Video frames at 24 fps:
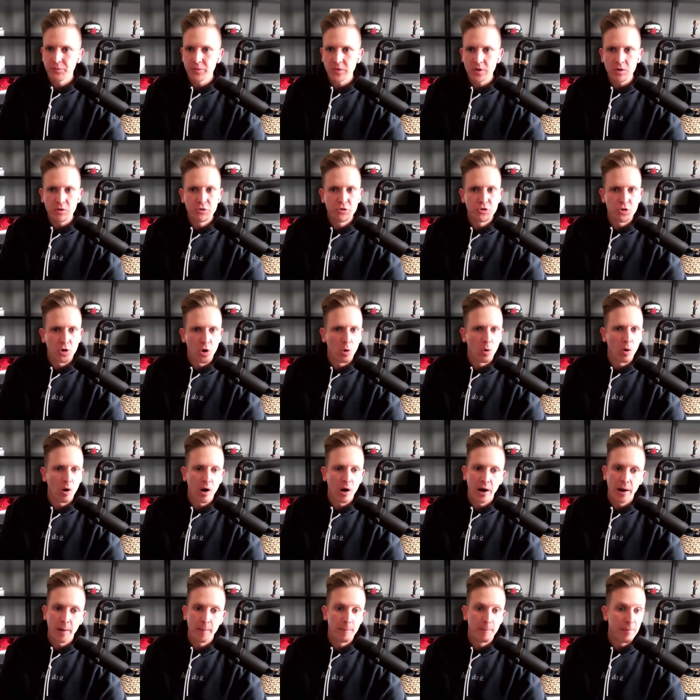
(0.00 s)

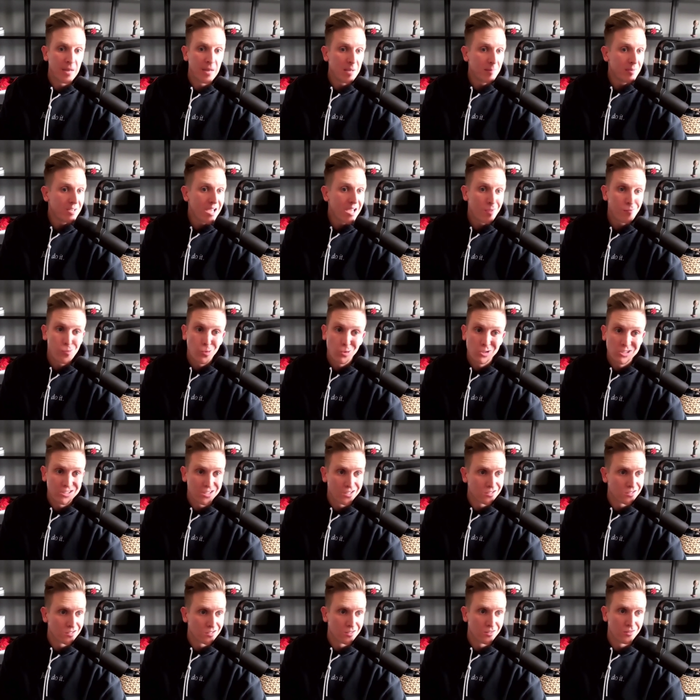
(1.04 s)
So maybe I'm more
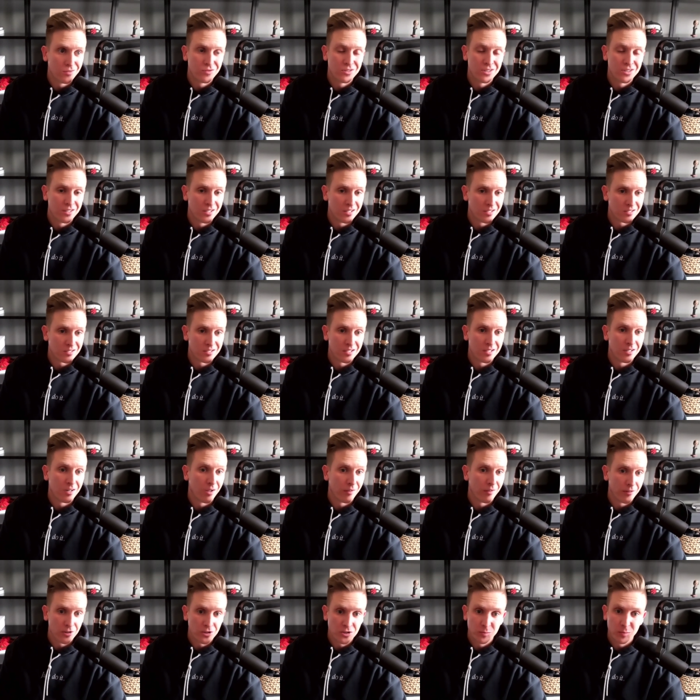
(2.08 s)
sensitive to this than
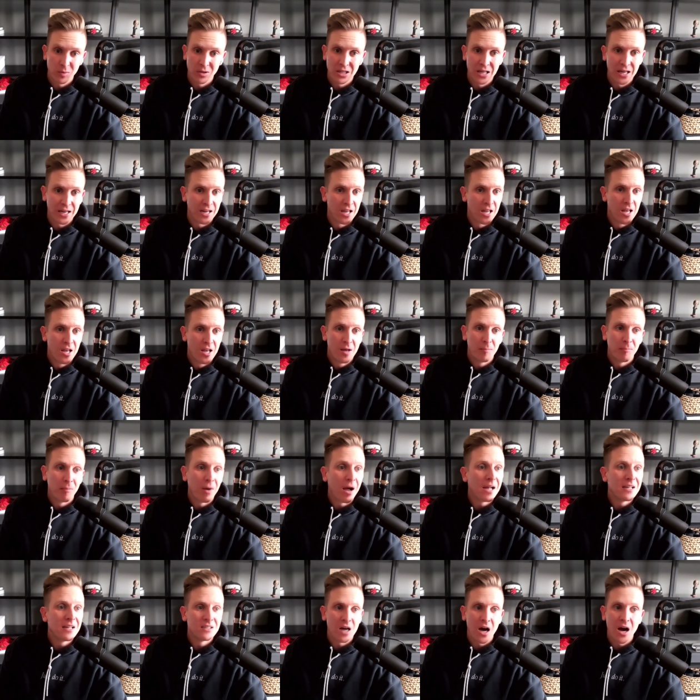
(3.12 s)
others, but like
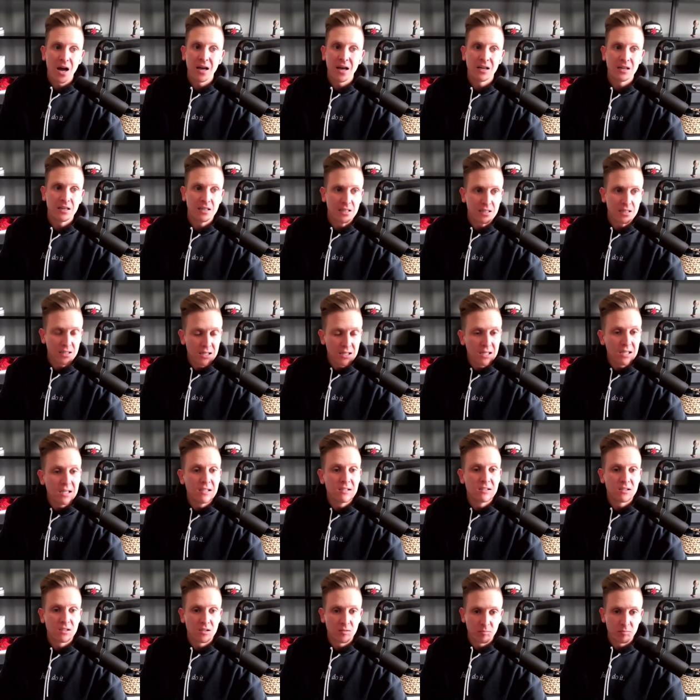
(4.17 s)
my diet
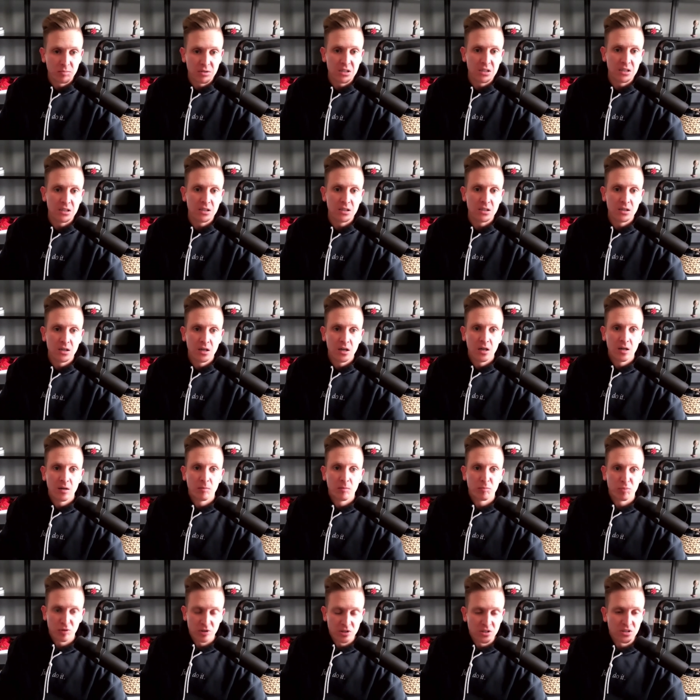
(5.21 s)
needs to be
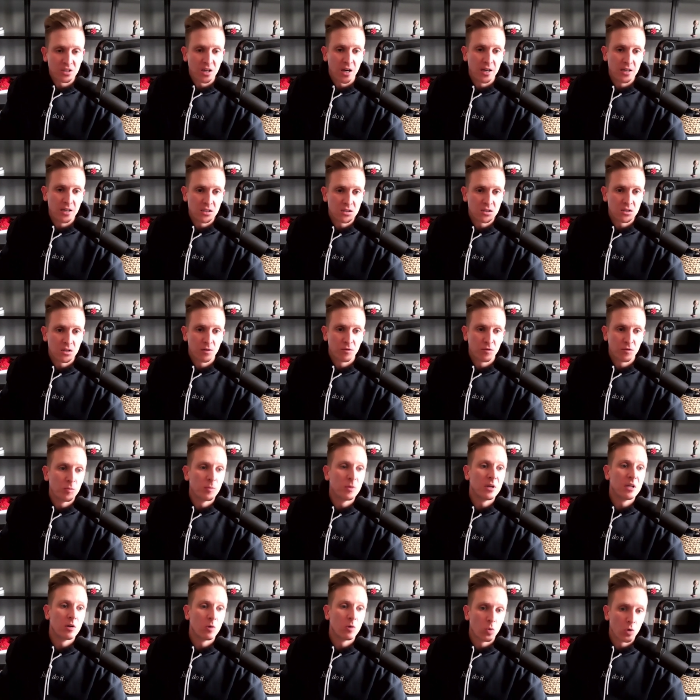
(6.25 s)
precise for
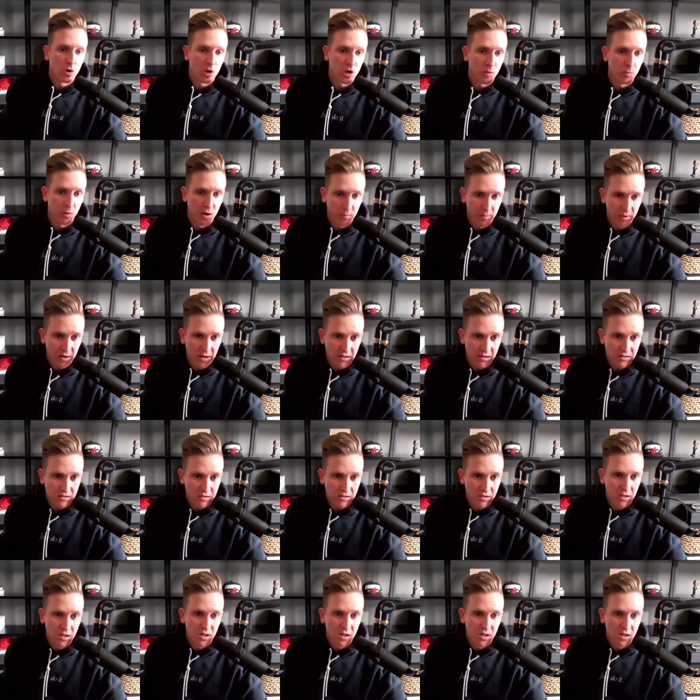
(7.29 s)
me to work my best.